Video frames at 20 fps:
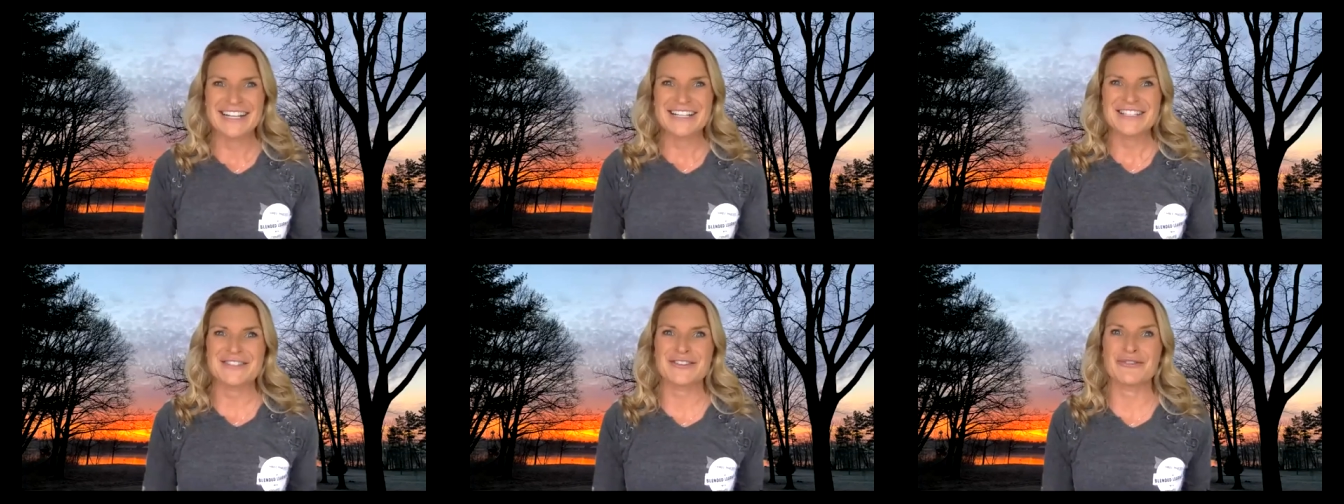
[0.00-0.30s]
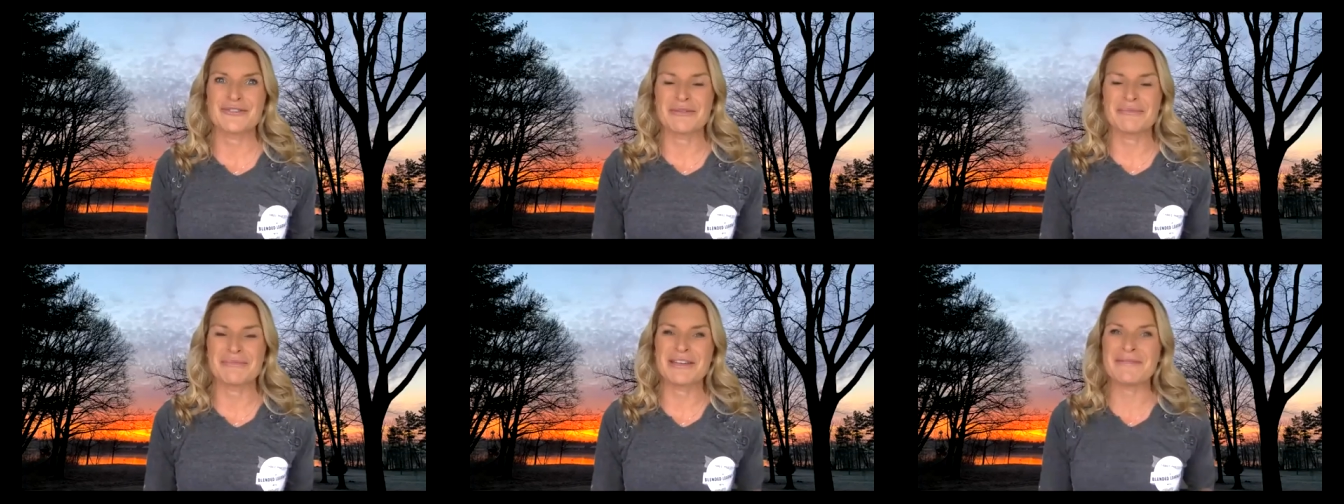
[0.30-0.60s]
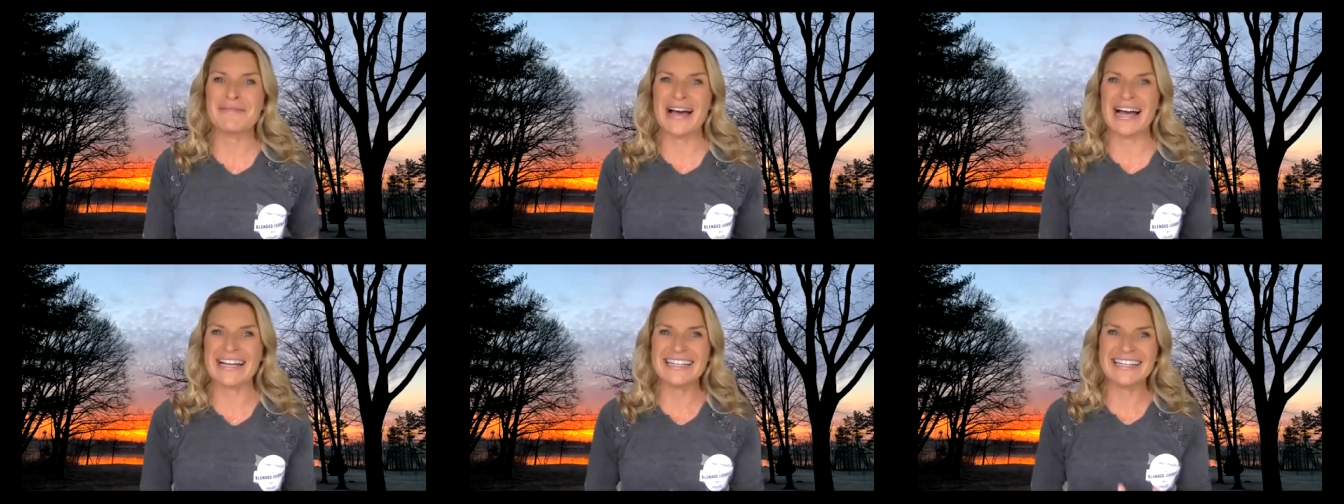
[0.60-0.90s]
So we'll be
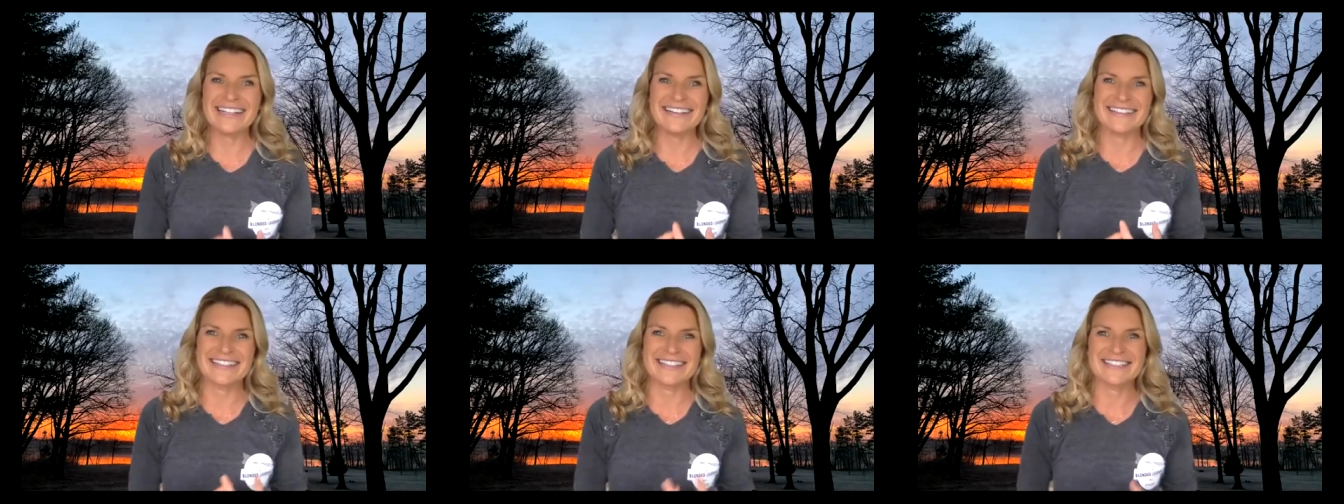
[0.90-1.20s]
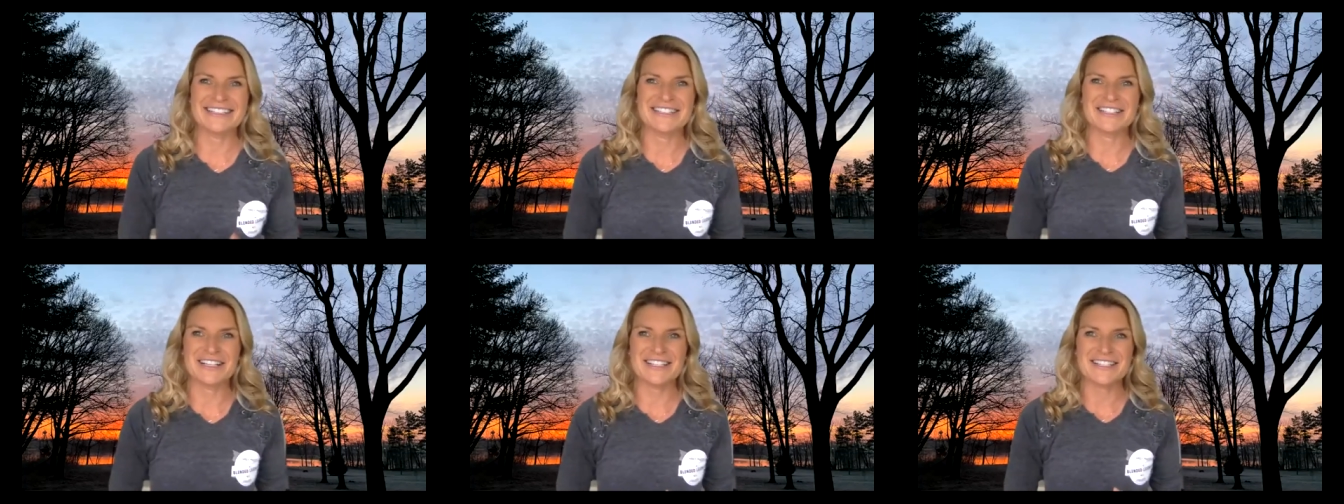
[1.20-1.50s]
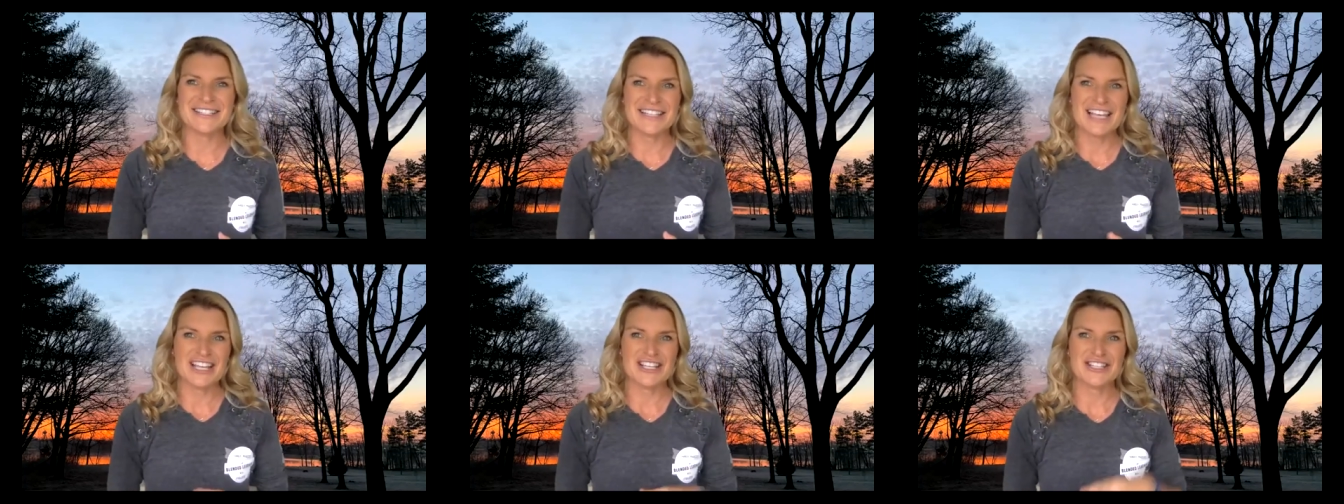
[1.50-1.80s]
back here in
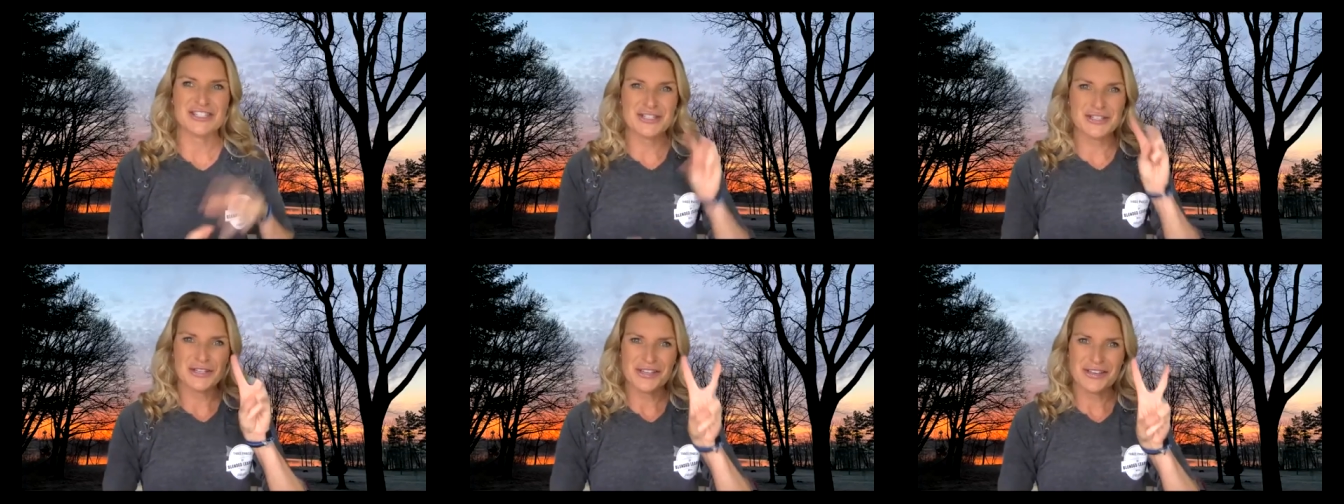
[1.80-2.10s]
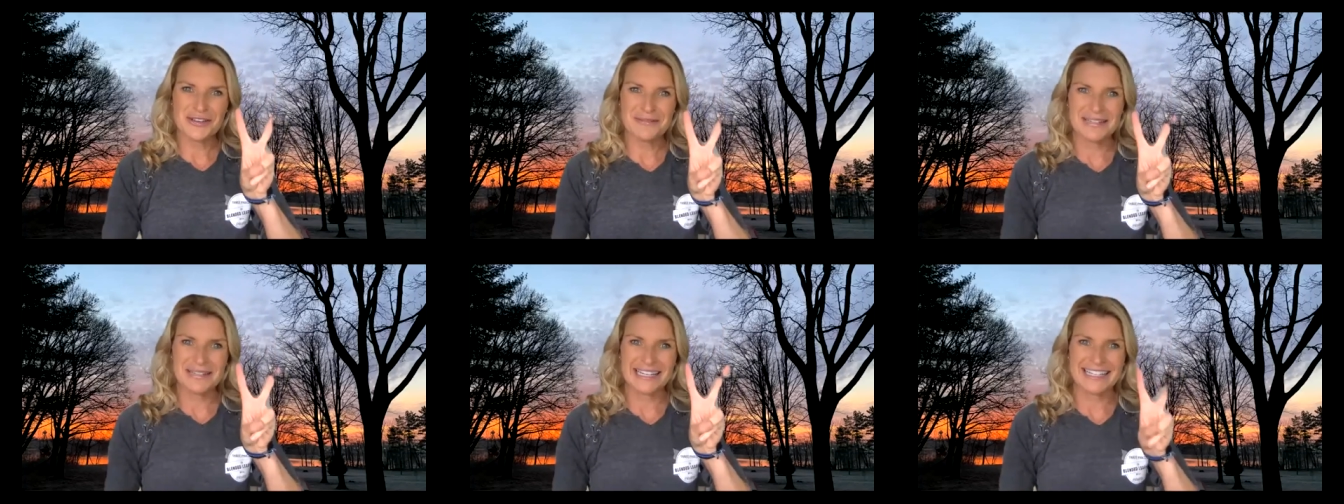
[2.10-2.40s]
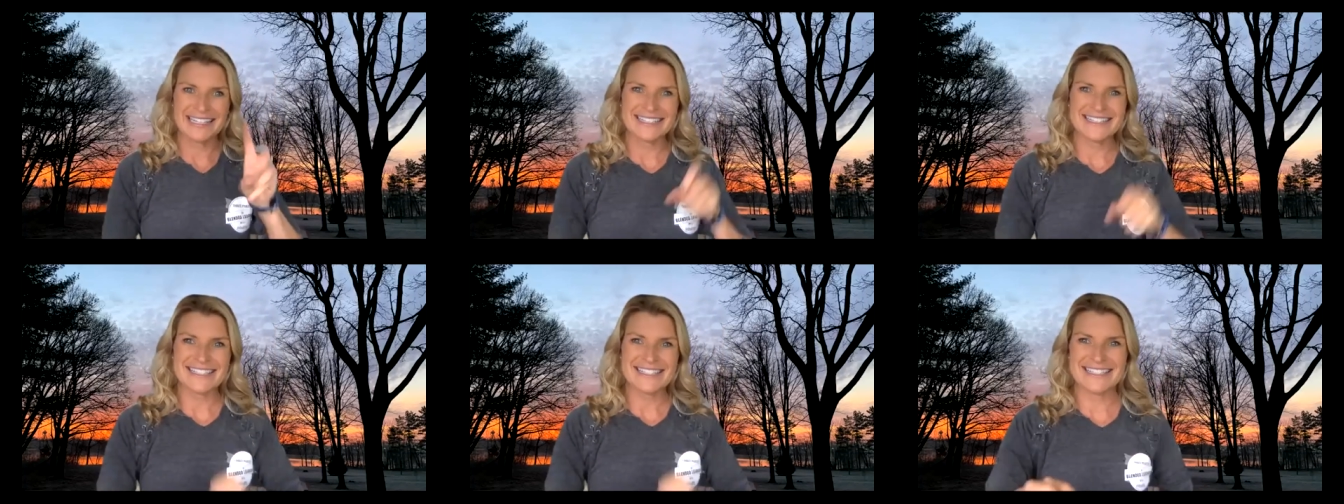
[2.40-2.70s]
just two
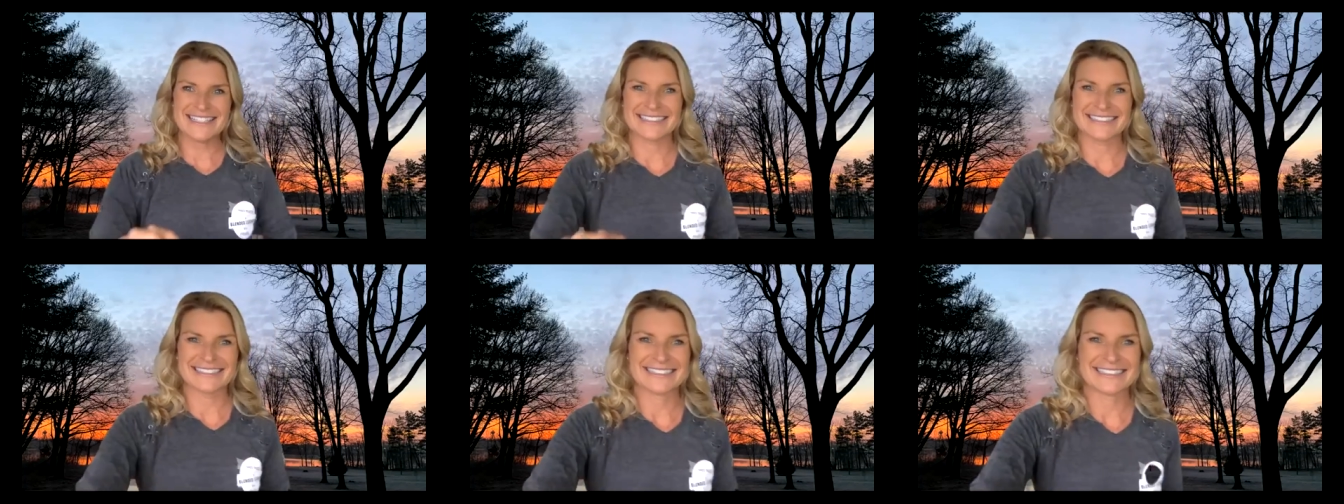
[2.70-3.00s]
minutes.